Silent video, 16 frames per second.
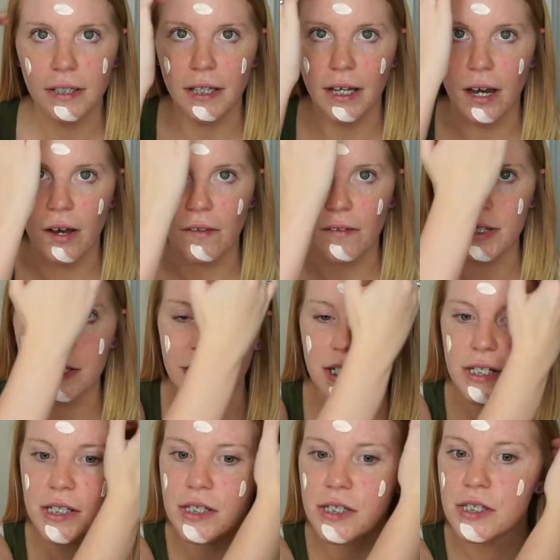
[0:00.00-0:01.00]
Y'all, this
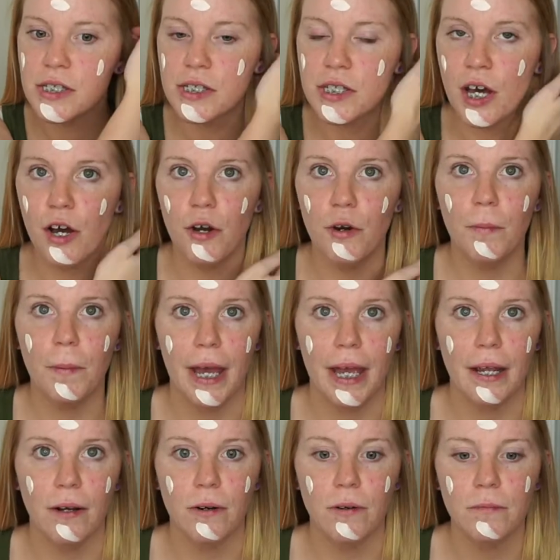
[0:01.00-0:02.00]
is so
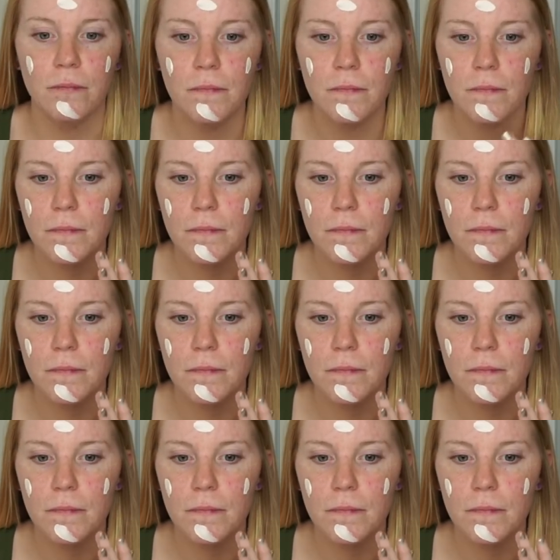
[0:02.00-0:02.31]
pale.